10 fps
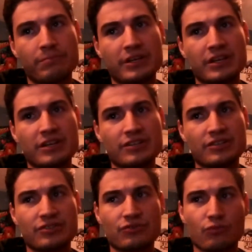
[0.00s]

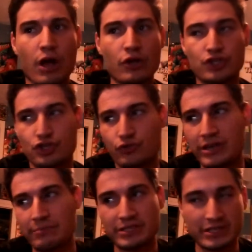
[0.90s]
because while
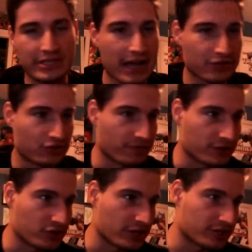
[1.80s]
stream is attached to
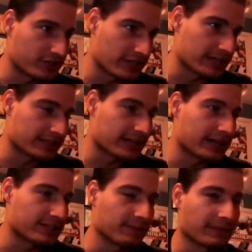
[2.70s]
VGHC, it's
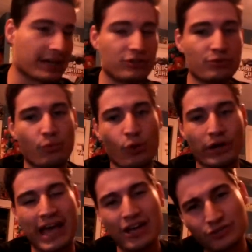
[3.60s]
kind of something I do
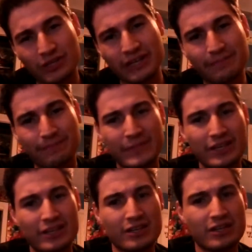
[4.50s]
more casually,
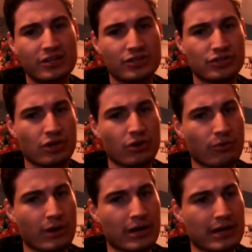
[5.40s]

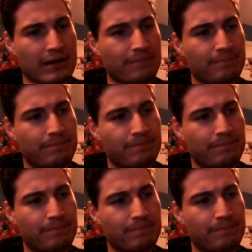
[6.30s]
so